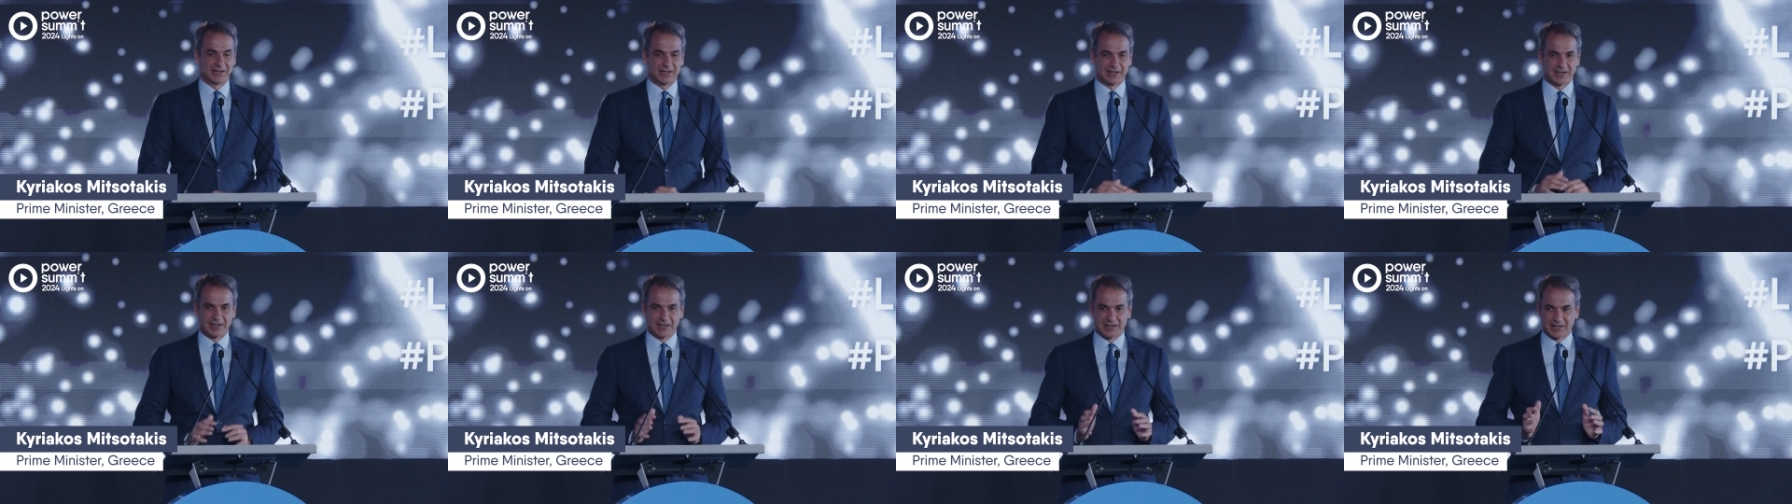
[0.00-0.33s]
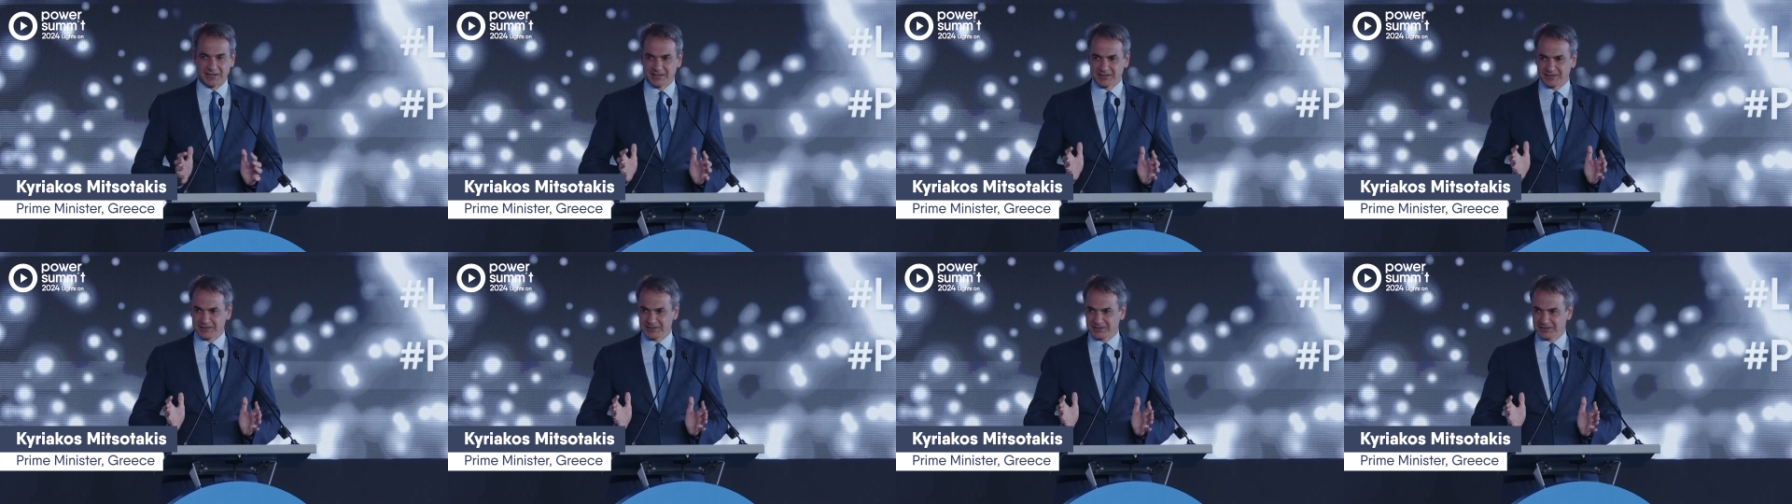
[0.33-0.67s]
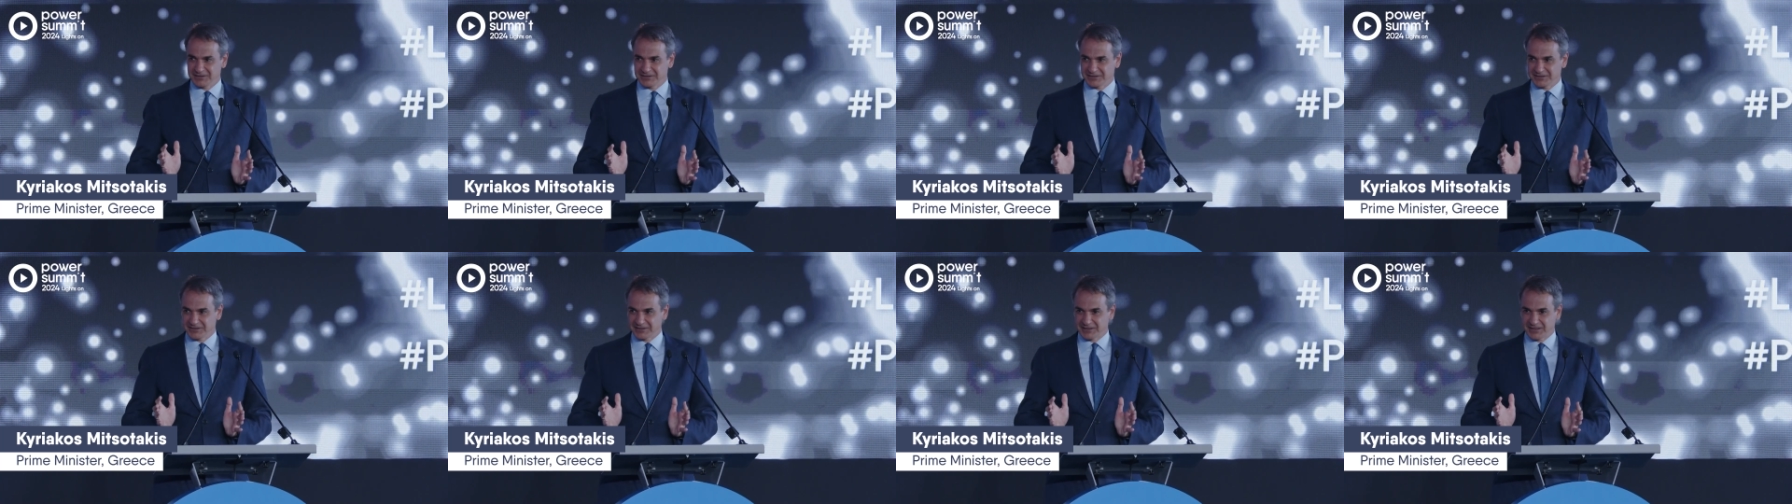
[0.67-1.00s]
I
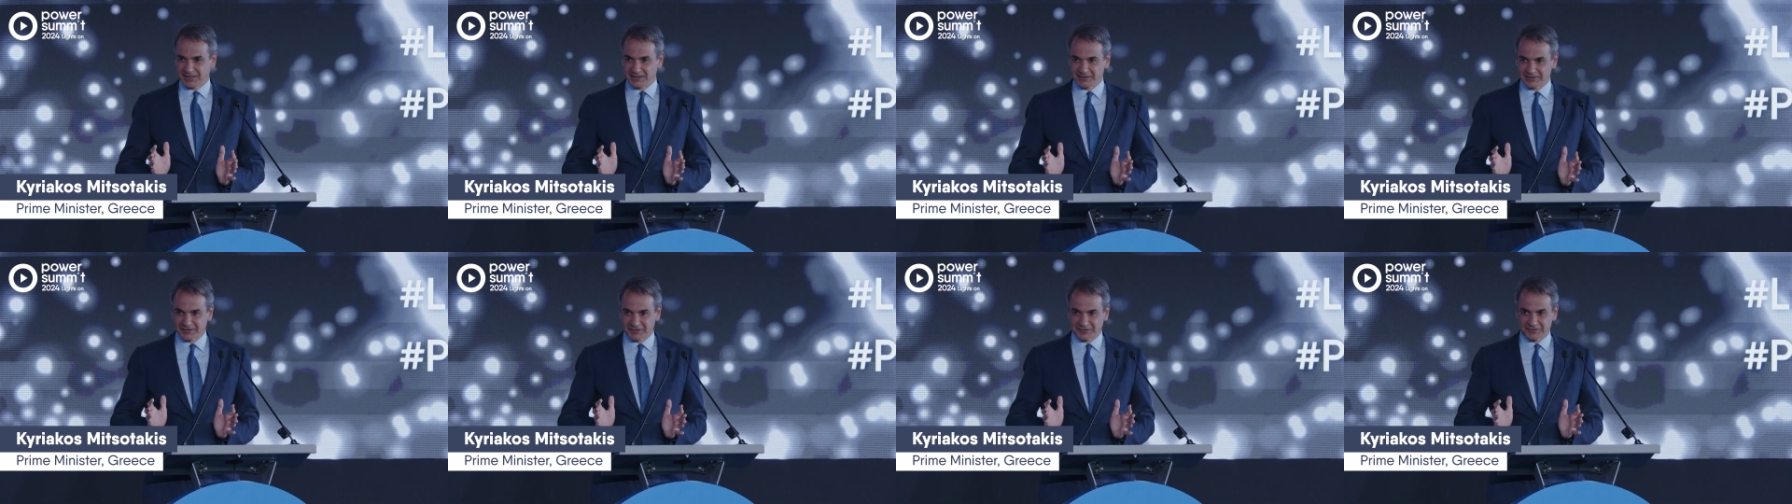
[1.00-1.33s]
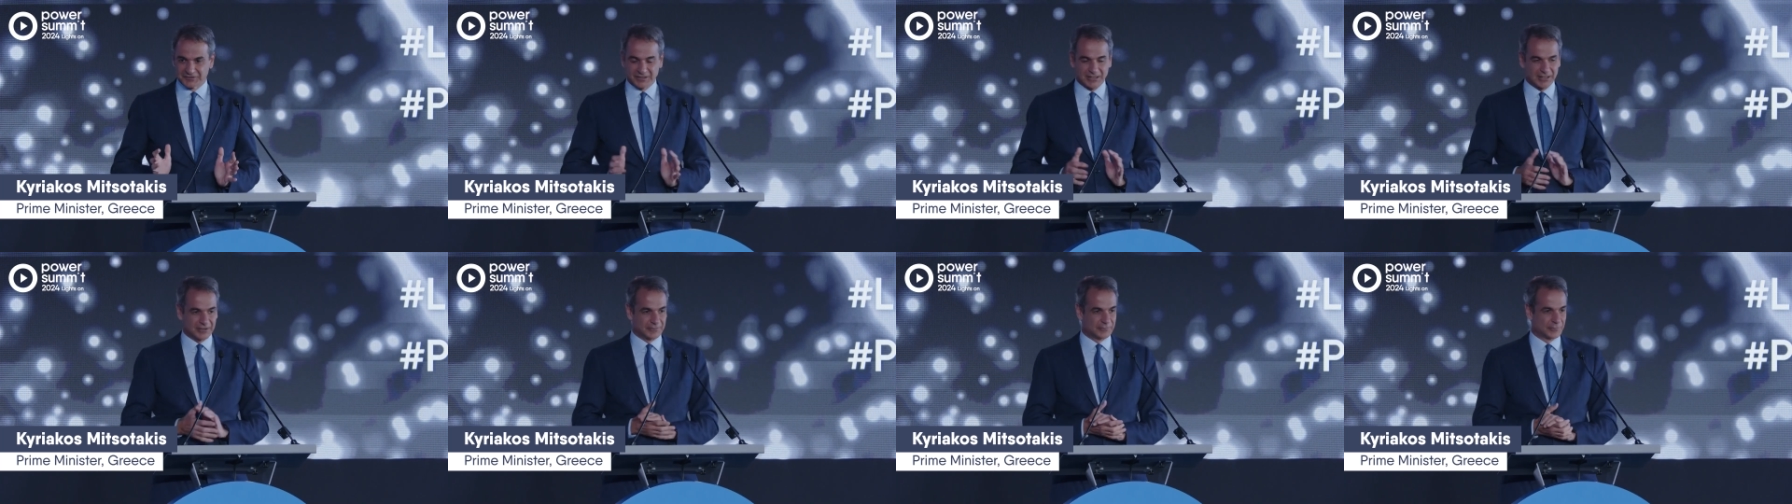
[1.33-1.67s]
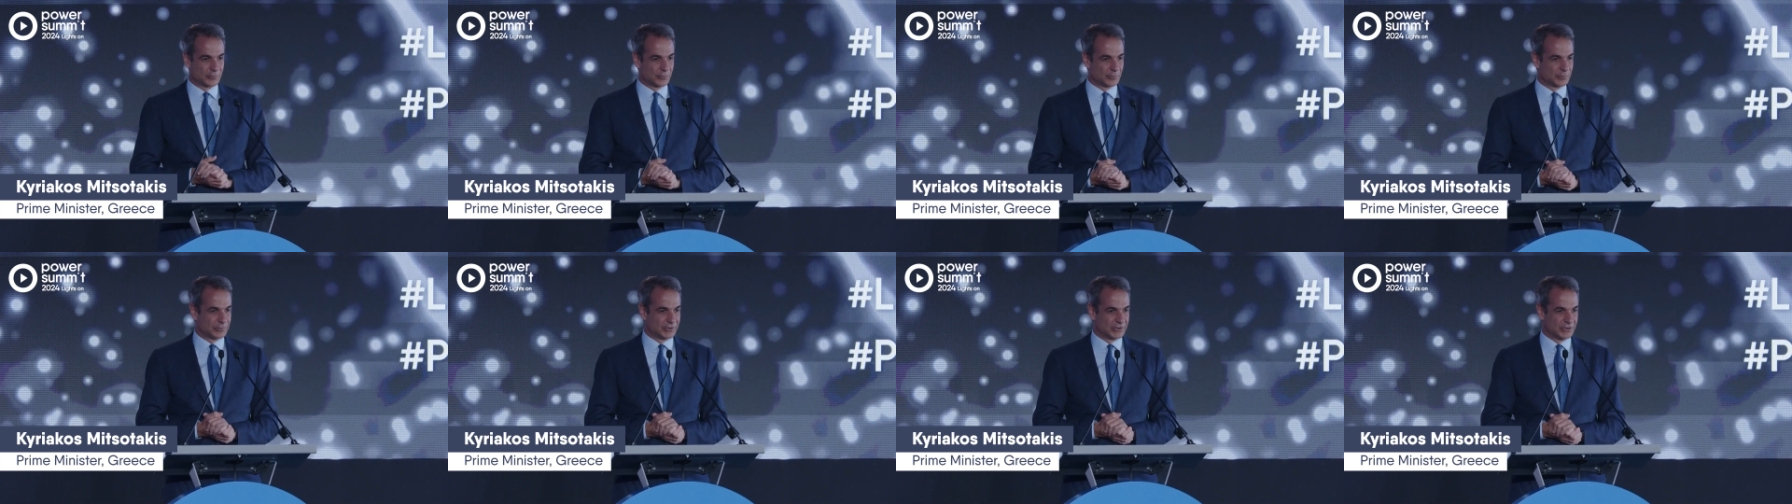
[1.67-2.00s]
understand
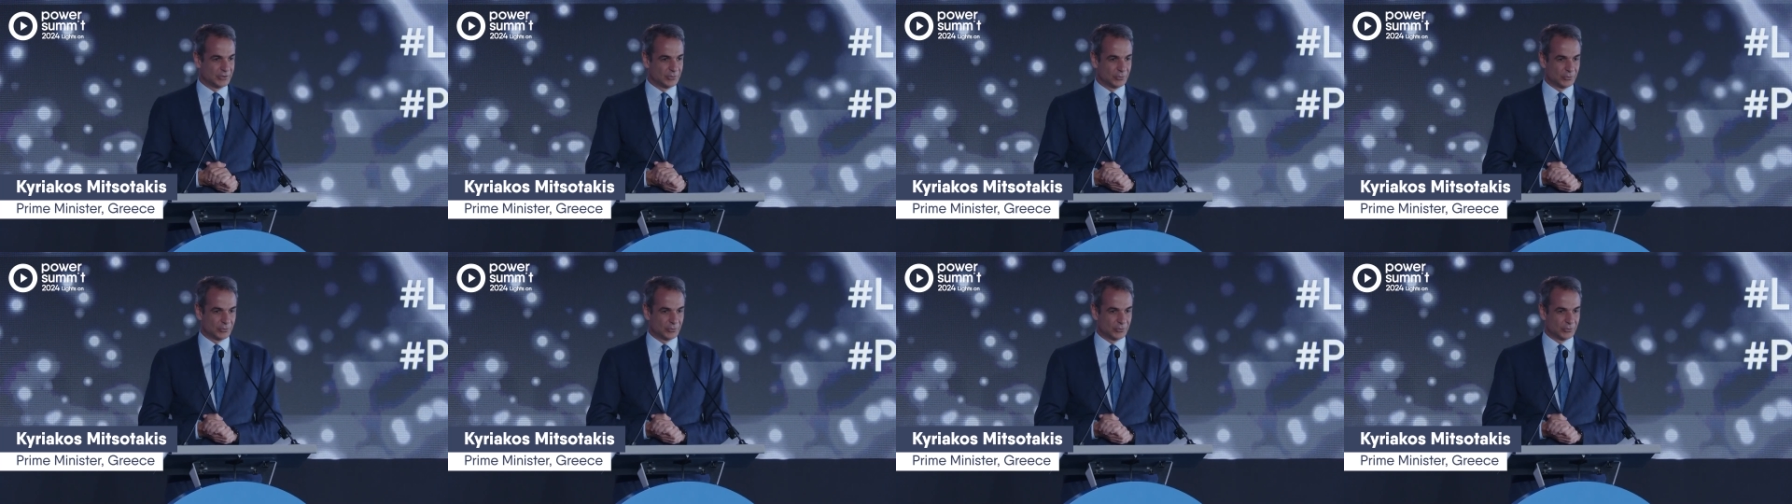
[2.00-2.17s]
from the